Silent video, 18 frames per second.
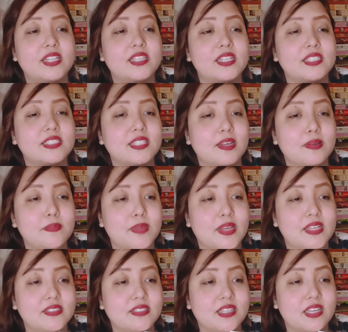and it's
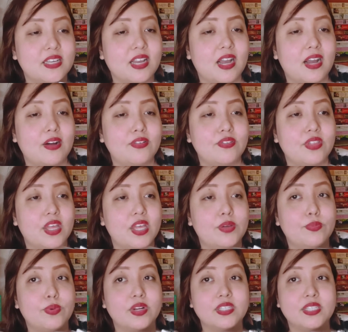amazing how
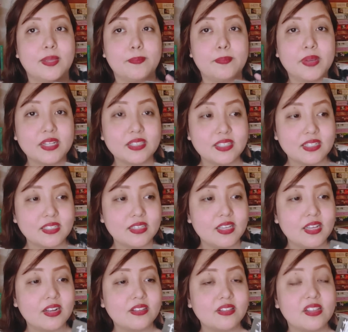they were depicted
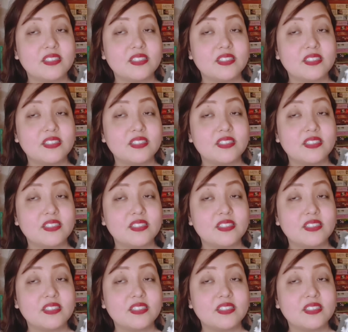here.